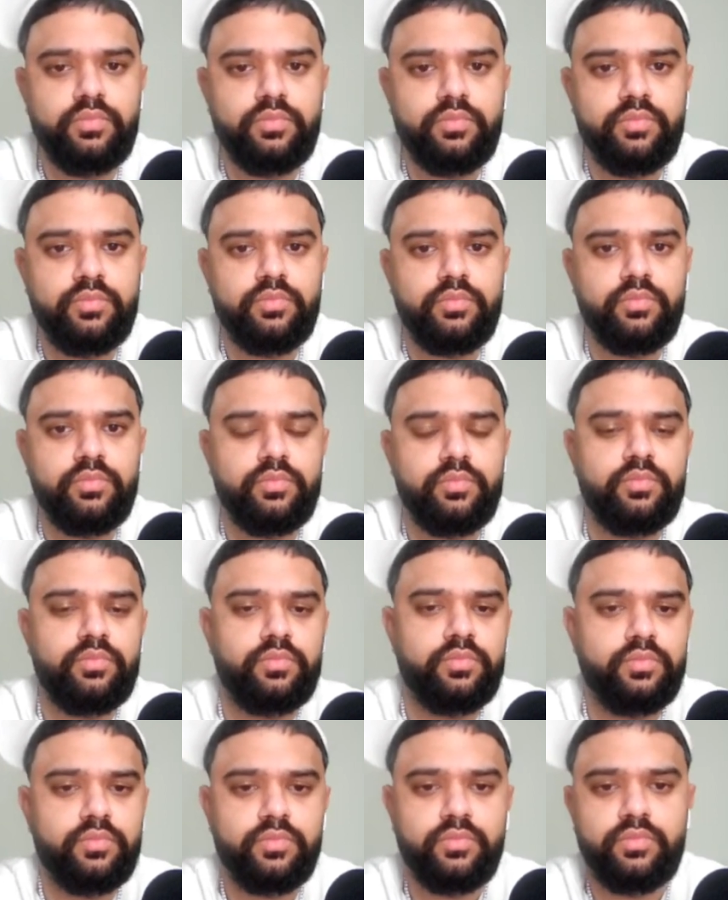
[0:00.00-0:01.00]

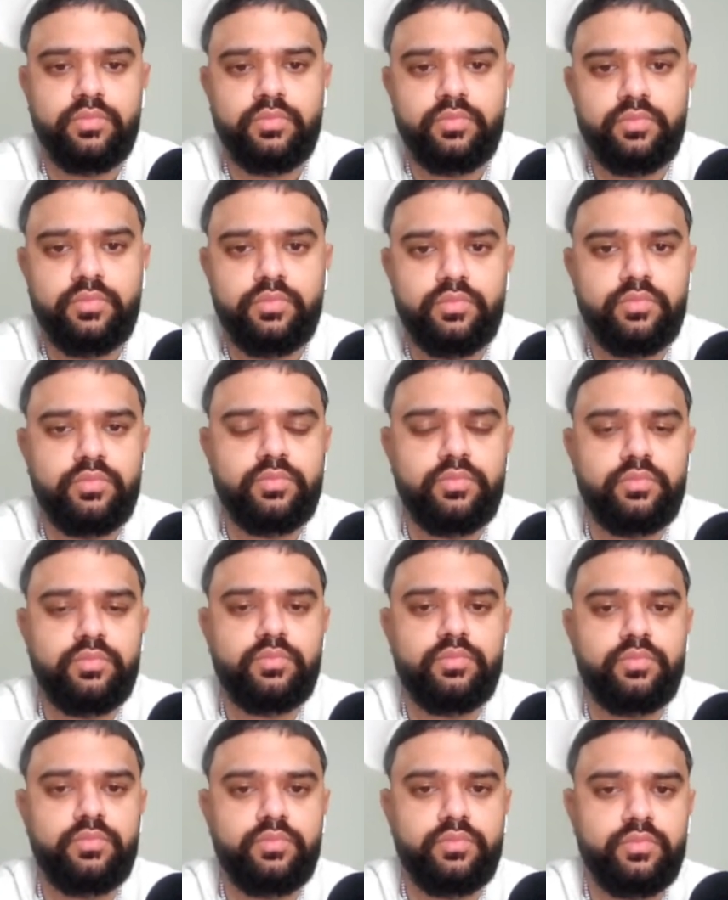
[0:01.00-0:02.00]

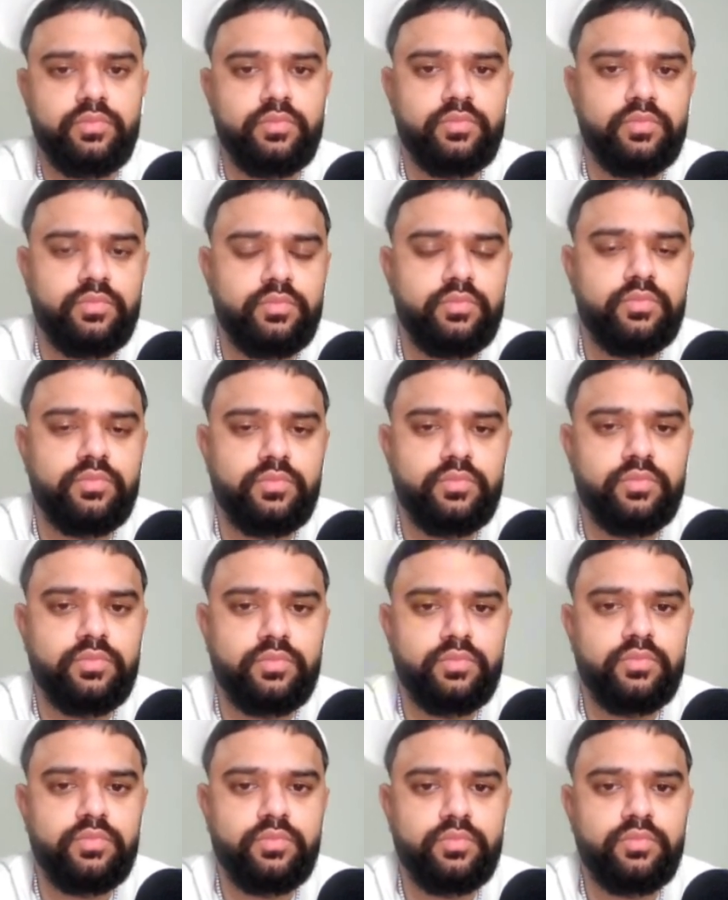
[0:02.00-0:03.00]

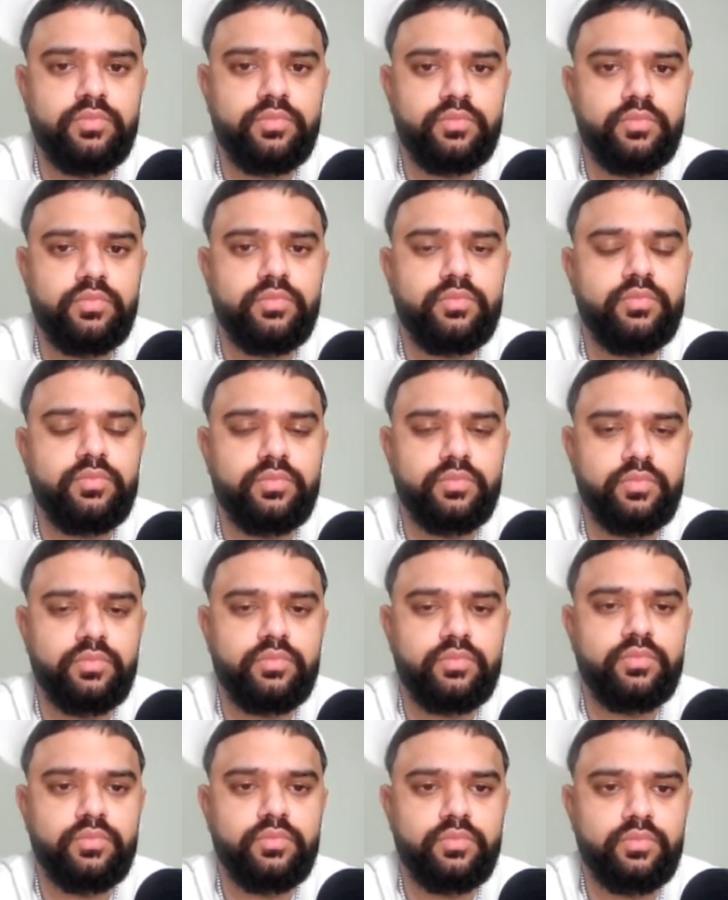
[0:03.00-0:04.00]

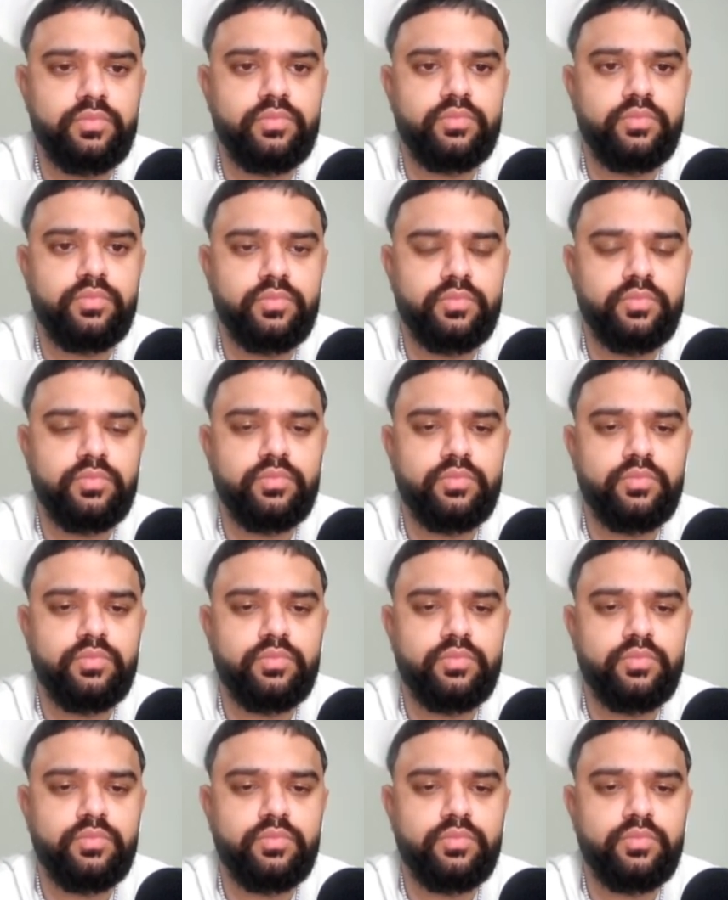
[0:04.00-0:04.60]
This person isn't speaking.